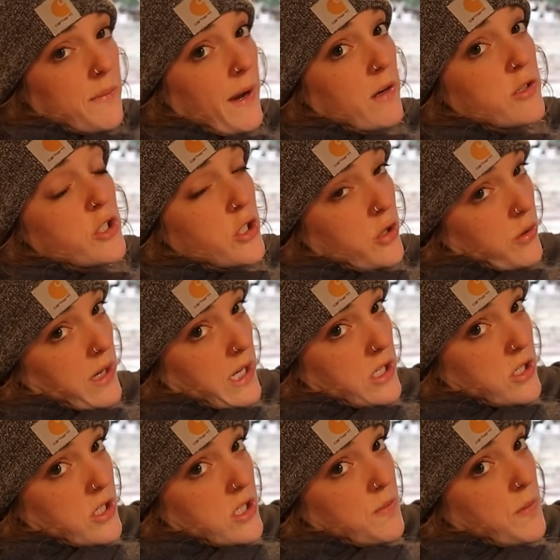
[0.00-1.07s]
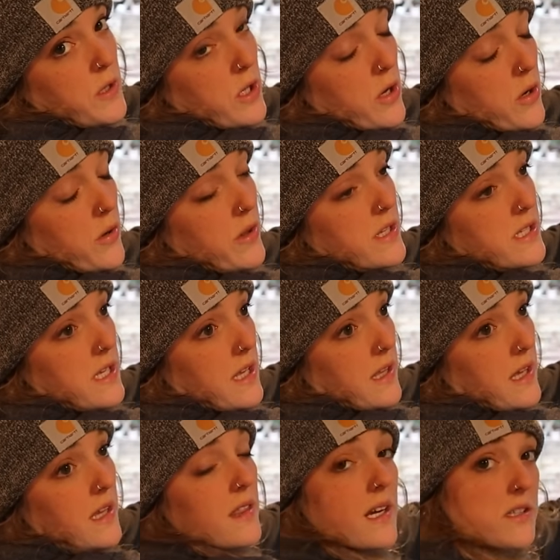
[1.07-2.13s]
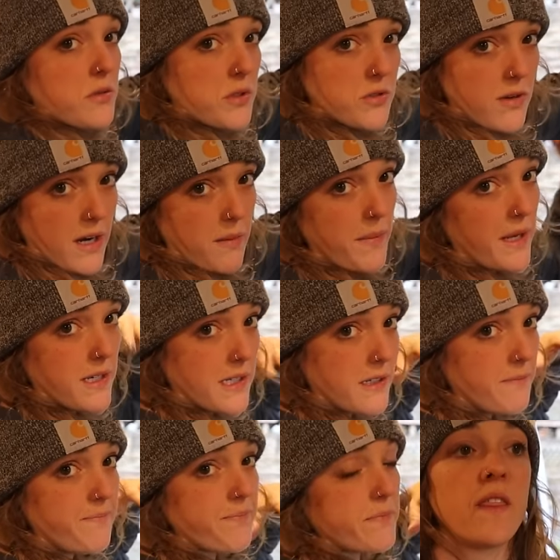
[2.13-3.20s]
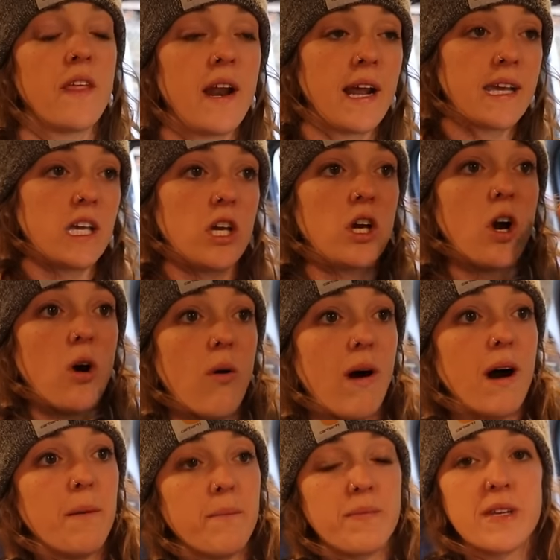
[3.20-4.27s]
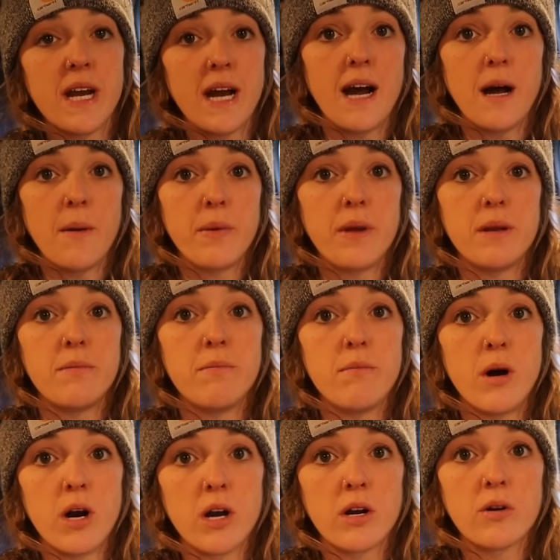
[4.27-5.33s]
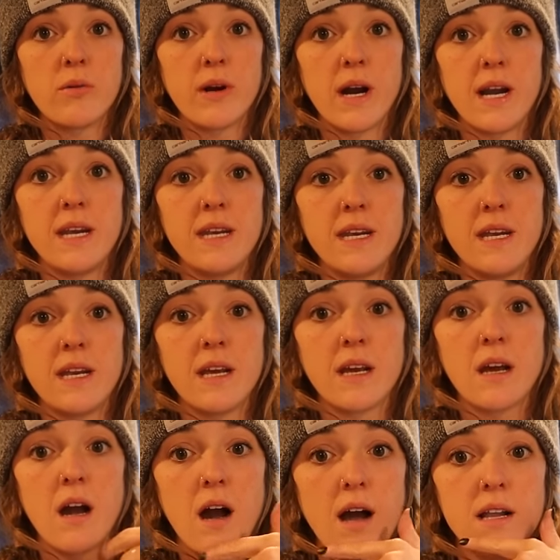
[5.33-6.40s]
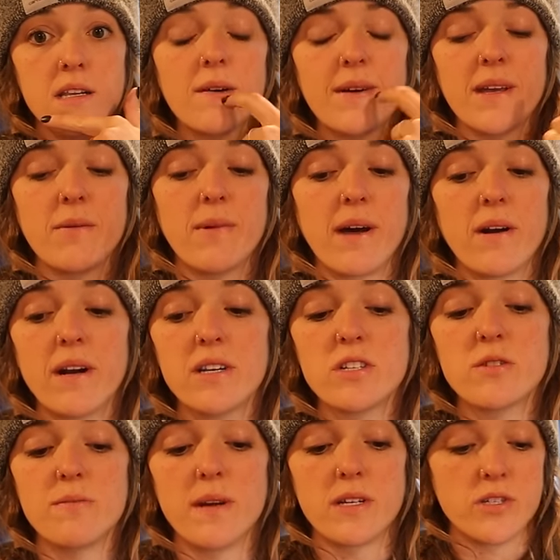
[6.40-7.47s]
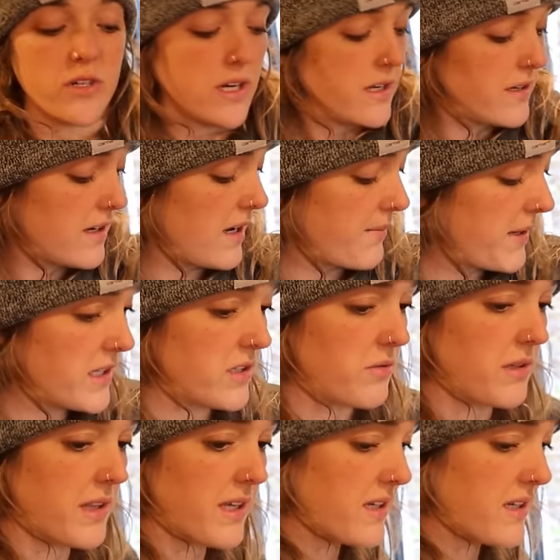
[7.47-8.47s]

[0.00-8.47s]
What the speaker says: about 2 inches below the ceiling. That's what's recommended. Then I can go up top and mark where I need it cut. Wait, why don't I just measure it? Yeah, I'm not doing